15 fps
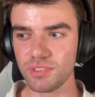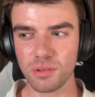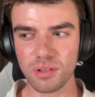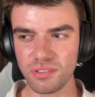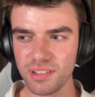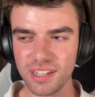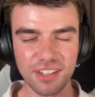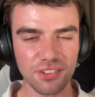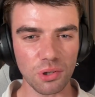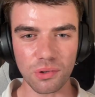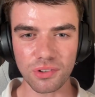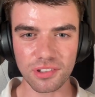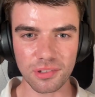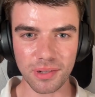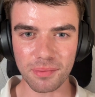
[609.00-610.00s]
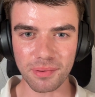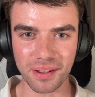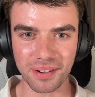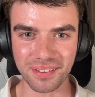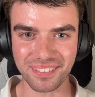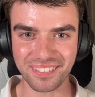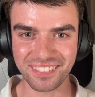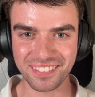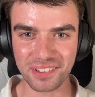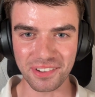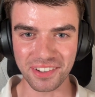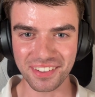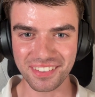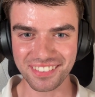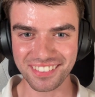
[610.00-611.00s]
no one really talks to me about it, to
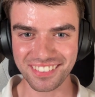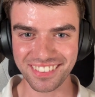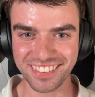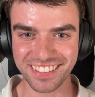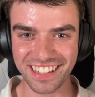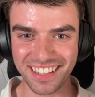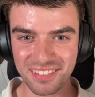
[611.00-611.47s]
be honest.